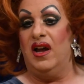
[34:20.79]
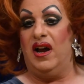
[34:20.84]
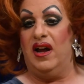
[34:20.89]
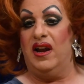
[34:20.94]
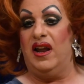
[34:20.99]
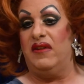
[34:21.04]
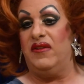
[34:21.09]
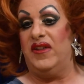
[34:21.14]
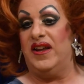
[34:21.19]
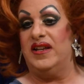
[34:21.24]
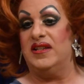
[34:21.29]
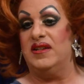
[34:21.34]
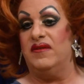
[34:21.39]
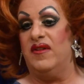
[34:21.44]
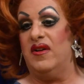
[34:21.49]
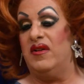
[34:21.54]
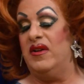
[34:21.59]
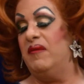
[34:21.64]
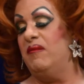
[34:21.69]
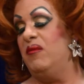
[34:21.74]
And I think it's a
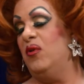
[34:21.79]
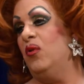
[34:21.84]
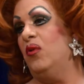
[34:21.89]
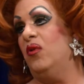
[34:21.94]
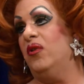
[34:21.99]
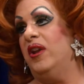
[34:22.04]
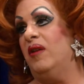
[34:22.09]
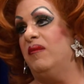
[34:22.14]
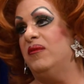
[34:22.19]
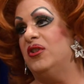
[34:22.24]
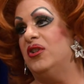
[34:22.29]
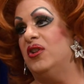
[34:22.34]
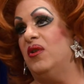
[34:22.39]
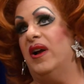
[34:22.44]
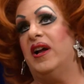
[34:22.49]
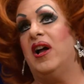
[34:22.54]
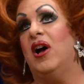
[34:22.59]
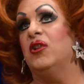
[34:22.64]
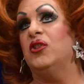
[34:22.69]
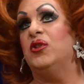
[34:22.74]
very important number to do.
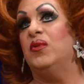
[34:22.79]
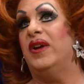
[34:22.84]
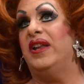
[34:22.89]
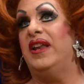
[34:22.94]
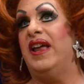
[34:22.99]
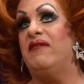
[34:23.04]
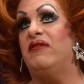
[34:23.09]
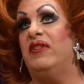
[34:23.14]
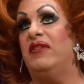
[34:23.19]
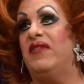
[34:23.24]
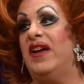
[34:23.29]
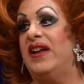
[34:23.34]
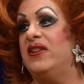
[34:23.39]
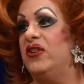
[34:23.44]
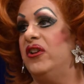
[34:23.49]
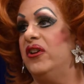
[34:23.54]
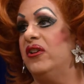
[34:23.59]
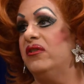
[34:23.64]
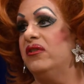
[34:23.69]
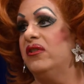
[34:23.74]
I can't do it in every
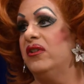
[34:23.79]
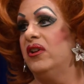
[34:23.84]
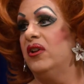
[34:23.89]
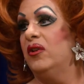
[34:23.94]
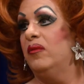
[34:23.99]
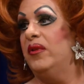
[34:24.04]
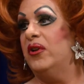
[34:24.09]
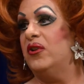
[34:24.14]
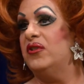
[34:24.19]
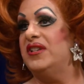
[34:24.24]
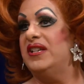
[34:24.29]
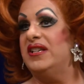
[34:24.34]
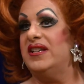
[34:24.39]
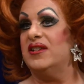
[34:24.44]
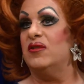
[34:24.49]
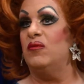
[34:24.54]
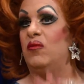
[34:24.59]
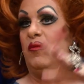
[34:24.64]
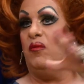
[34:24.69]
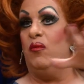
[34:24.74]
venue because it
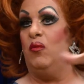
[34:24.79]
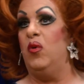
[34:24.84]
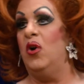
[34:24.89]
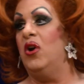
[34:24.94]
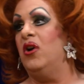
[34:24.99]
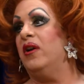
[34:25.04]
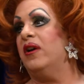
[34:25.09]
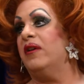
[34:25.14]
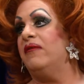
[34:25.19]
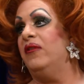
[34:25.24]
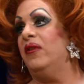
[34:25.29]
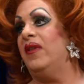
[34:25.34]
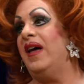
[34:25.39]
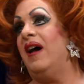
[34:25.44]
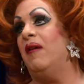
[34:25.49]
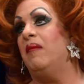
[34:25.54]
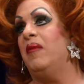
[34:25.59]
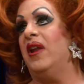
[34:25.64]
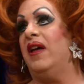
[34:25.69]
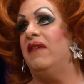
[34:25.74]
doesn't work for
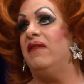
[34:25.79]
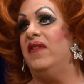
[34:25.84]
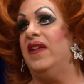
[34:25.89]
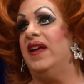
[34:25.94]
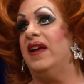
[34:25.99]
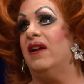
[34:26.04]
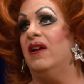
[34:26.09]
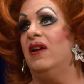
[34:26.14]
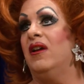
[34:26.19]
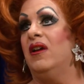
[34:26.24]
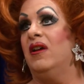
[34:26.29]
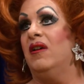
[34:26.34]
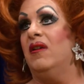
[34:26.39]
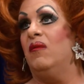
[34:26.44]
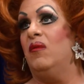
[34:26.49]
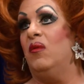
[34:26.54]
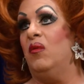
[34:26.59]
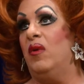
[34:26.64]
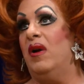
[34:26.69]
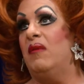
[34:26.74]
that. But I think
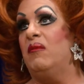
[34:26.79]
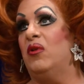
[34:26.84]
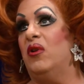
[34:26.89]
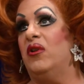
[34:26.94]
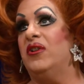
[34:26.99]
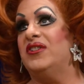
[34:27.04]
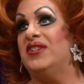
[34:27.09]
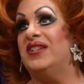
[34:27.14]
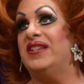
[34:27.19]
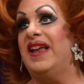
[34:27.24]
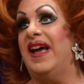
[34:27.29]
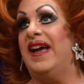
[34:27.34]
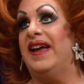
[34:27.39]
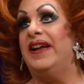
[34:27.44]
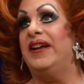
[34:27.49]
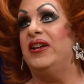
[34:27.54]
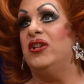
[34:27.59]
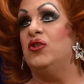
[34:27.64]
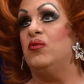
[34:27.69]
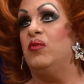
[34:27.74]
when we're on a
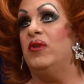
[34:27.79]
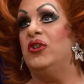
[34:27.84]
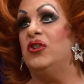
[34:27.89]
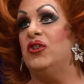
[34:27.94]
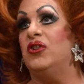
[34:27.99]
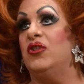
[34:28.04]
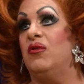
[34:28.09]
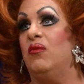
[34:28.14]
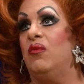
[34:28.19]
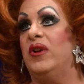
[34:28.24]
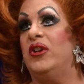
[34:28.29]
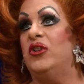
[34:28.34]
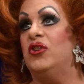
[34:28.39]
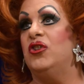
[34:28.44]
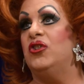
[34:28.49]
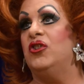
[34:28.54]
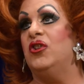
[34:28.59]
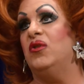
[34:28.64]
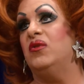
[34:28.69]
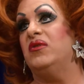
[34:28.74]
stage, we
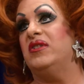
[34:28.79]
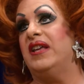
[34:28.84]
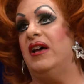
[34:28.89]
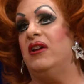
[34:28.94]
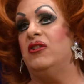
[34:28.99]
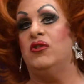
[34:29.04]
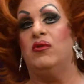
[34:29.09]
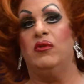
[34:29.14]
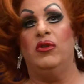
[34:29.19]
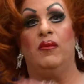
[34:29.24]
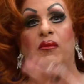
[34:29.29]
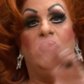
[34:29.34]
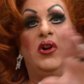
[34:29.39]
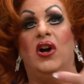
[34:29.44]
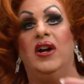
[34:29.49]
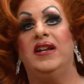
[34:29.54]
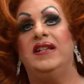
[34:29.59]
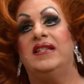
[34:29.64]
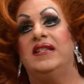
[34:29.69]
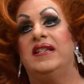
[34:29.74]
should use that during the
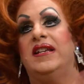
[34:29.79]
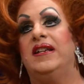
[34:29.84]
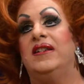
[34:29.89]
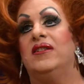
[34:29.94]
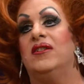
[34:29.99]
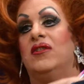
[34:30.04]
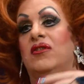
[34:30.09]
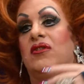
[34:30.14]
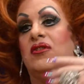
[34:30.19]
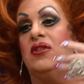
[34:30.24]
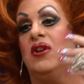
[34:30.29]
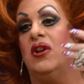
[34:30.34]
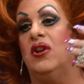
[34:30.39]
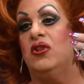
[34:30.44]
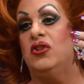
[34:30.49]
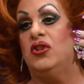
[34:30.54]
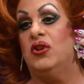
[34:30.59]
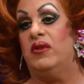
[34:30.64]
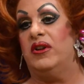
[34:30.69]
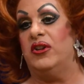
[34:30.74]
Pride seasons,
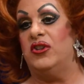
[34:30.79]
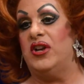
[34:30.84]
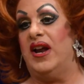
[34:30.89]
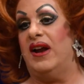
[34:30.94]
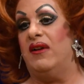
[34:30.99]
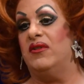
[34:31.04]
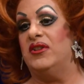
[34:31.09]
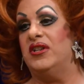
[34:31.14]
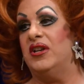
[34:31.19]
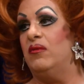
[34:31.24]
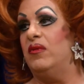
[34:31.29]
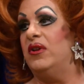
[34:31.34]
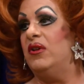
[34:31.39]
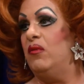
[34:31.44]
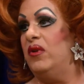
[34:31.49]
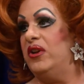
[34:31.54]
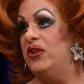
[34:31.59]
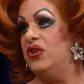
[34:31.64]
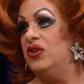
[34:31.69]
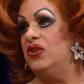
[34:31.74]
during charity.
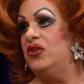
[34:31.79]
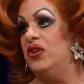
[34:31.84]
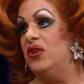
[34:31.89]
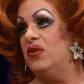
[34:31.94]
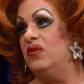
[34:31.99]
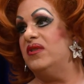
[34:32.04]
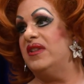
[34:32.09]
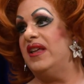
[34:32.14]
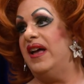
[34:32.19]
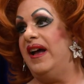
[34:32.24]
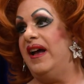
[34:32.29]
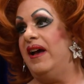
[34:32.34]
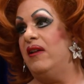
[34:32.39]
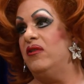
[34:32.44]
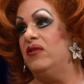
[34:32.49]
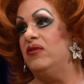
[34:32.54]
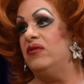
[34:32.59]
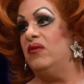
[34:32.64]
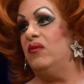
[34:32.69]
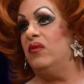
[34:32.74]
We should use that,
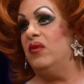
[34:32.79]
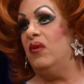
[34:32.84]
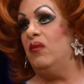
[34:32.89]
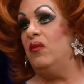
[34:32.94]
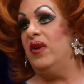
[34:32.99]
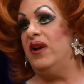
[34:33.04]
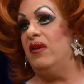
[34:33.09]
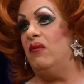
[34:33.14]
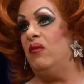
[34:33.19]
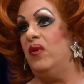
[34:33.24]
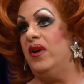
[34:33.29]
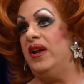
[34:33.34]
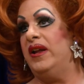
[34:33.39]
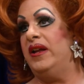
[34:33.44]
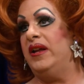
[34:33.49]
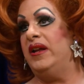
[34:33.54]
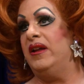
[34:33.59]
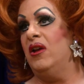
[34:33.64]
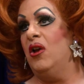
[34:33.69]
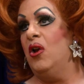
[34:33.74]
and
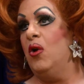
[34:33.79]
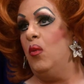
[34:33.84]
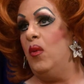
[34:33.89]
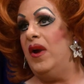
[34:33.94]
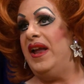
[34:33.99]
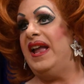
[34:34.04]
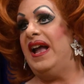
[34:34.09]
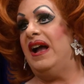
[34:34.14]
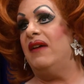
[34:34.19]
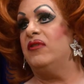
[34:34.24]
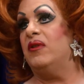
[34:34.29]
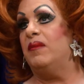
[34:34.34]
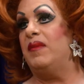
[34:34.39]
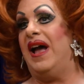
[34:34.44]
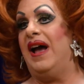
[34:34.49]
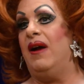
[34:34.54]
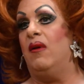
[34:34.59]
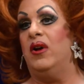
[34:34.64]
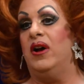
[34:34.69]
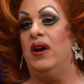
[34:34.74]
we have the
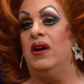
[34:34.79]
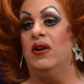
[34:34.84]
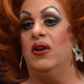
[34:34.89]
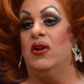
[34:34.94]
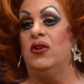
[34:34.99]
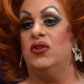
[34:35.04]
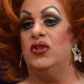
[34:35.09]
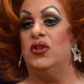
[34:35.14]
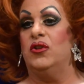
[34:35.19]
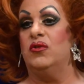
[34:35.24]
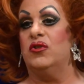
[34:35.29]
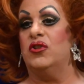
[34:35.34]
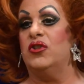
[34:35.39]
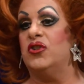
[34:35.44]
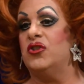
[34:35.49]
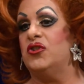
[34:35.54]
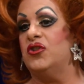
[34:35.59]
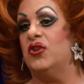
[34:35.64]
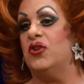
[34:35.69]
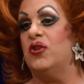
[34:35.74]
power to
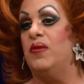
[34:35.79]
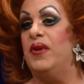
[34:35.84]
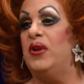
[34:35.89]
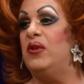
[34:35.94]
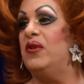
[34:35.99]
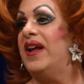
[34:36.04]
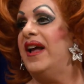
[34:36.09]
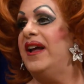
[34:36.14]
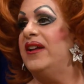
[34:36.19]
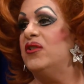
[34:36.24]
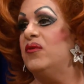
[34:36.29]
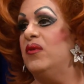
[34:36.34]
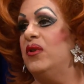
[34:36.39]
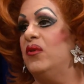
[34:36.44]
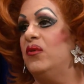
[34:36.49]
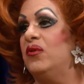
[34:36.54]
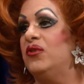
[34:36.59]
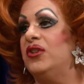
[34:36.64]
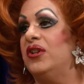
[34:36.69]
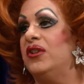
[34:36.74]
communicate to an
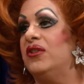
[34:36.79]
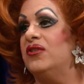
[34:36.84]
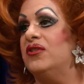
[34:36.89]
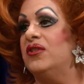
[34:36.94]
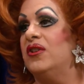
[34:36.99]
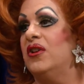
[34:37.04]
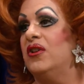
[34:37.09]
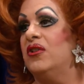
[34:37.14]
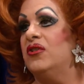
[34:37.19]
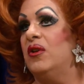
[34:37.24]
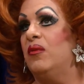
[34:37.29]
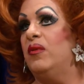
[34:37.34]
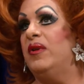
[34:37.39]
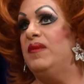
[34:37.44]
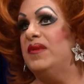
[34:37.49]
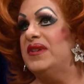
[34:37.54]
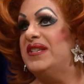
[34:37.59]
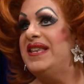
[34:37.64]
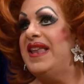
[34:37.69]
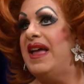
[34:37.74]
audience, and we
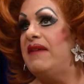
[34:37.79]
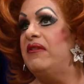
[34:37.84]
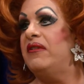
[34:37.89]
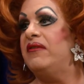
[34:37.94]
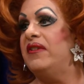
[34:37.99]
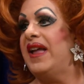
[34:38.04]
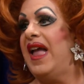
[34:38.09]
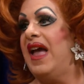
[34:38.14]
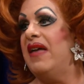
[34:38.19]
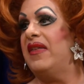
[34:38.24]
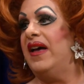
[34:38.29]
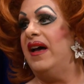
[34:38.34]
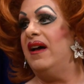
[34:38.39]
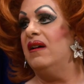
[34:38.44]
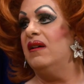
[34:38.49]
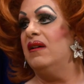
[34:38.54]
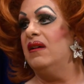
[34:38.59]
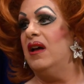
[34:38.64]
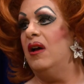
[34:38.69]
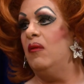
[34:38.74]
must never forget that.
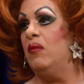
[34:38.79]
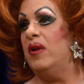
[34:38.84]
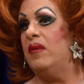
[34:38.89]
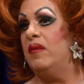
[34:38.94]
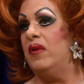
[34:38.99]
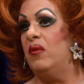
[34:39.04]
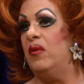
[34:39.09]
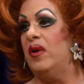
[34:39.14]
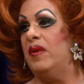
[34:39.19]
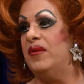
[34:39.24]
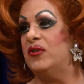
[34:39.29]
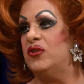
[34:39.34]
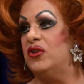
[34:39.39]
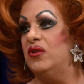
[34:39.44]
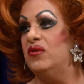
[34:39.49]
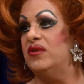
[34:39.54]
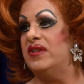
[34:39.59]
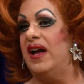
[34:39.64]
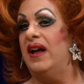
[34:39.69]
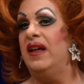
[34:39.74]
And we must
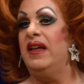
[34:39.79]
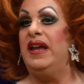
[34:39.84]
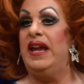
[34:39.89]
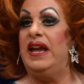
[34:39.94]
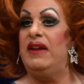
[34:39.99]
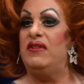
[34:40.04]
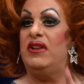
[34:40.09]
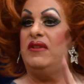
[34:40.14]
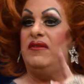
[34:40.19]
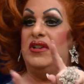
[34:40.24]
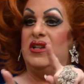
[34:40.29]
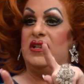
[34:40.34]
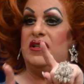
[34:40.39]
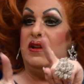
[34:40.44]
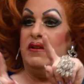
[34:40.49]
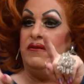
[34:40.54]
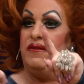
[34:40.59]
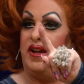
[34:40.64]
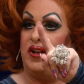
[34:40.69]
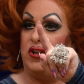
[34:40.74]
use that, even if it
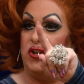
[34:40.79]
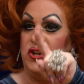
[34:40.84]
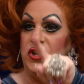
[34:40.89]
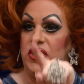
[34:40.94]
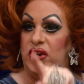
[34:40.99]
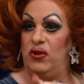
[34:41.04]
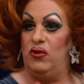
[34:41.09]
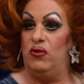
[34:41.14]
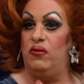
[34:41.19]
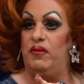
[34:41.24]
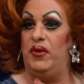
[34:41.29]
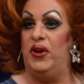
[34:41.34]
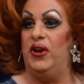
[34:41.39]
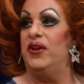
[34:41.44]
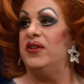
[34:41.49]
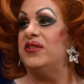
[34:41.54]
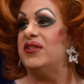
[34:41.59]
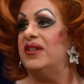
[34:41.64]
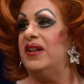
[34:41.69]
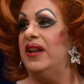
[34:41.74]
doesn't affect you
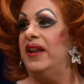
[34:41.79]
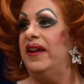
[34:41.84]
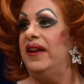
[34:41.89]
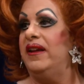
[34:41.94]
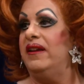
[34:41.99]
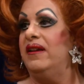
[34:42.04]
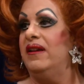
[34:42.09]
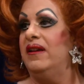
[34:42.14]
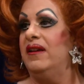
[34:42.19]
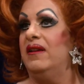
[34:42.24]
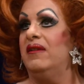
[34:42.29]
personally.